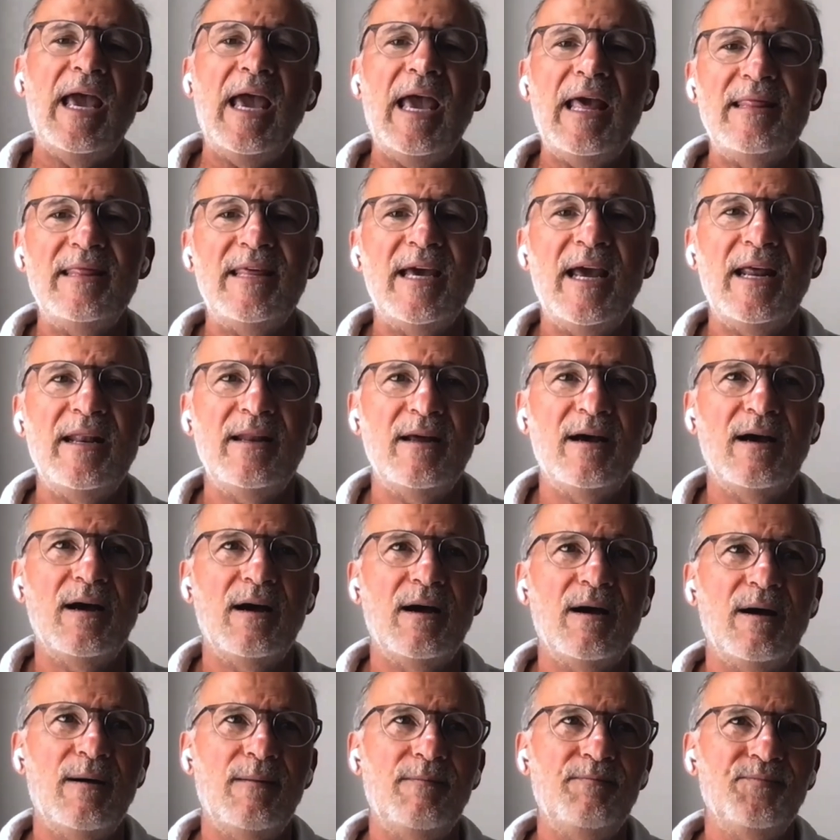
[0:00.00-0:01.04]
And then,
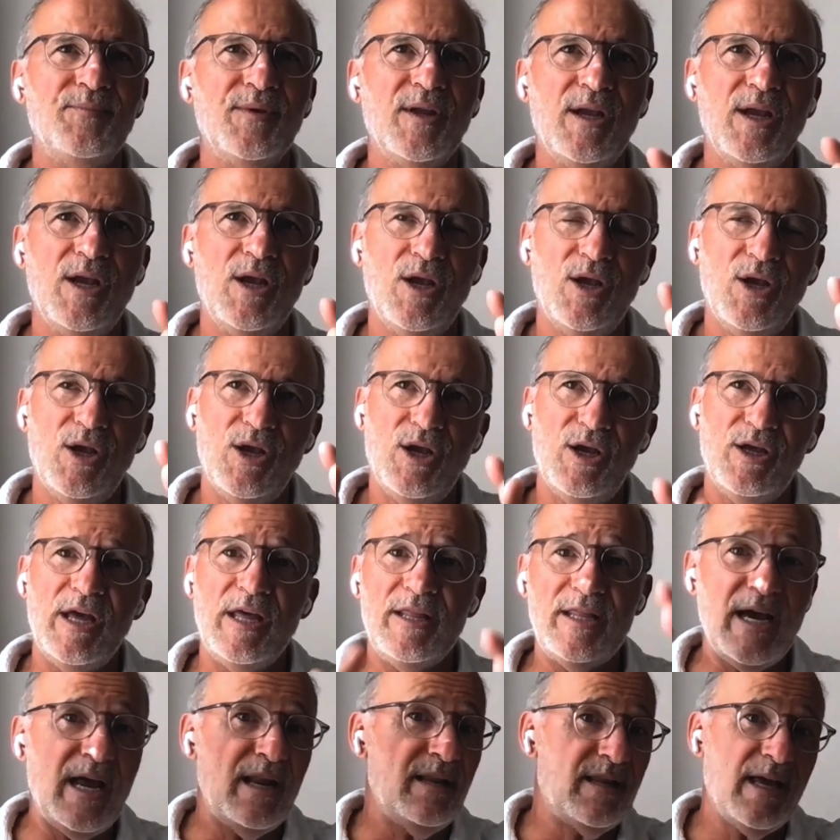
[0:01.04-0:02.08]
um,
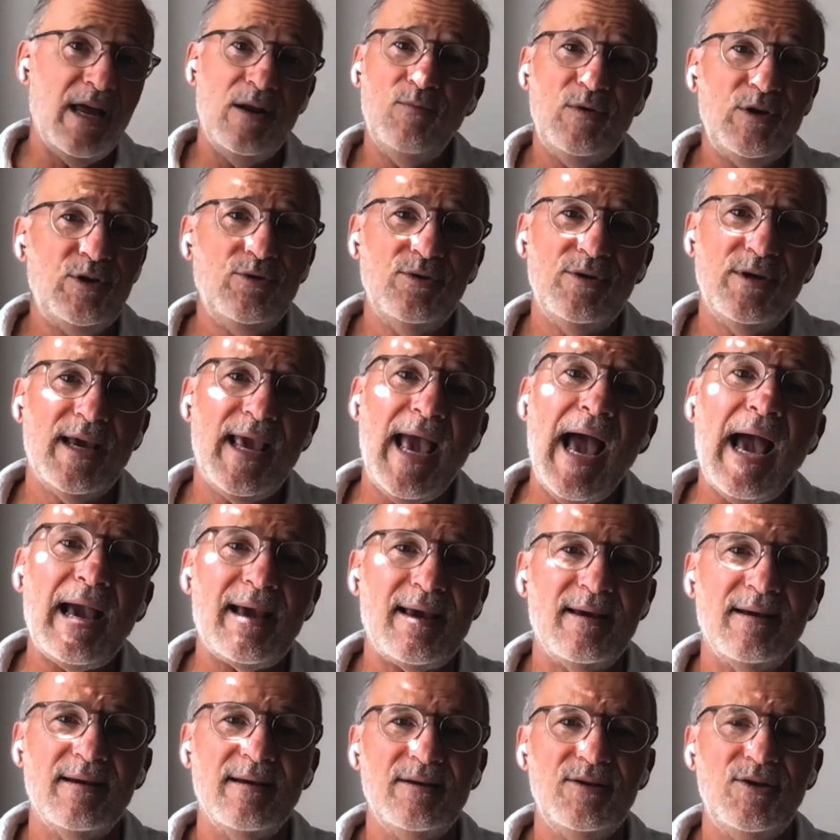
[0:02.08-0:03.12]
and then, then we do the
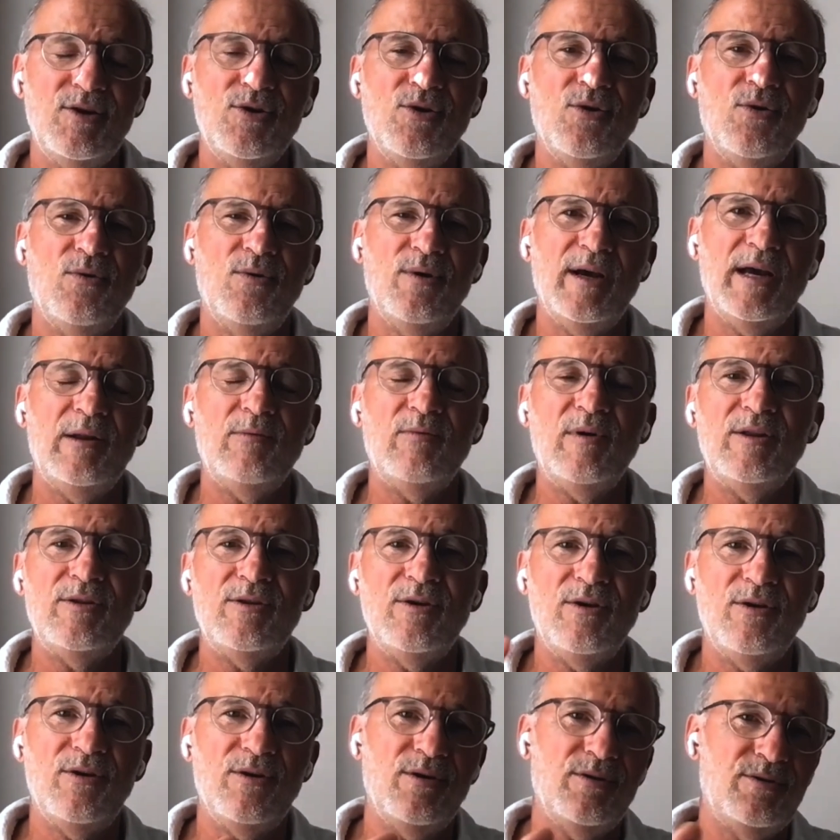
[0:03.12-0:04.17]
gag, you know, and when
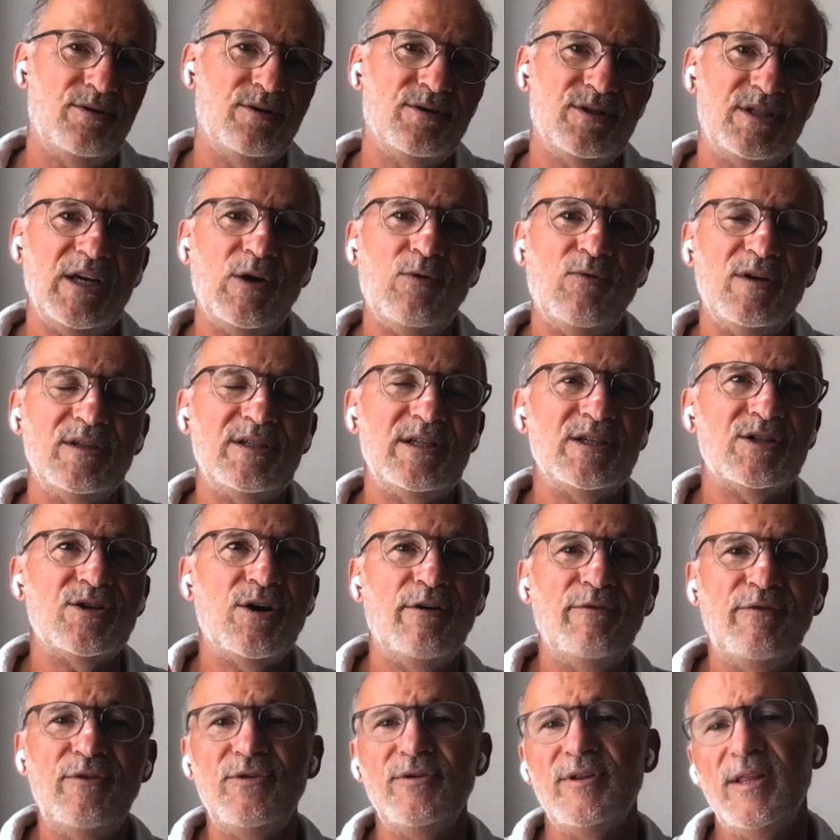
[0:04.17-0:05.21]
the, the mm-hmm. sequence mm-hmm. is
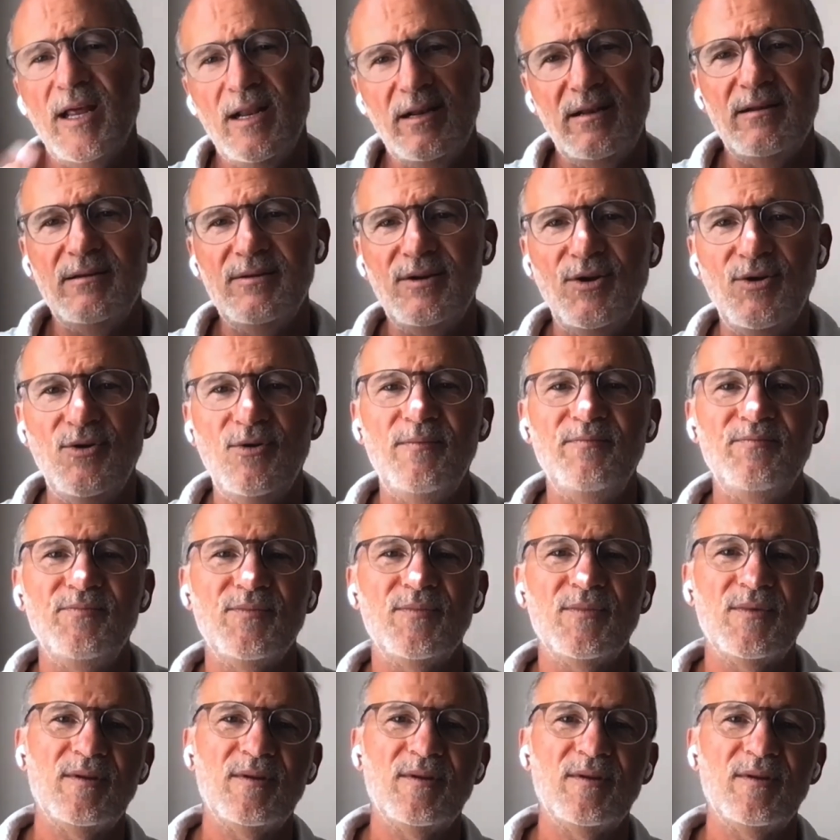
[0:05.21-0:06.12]
over, then, you know,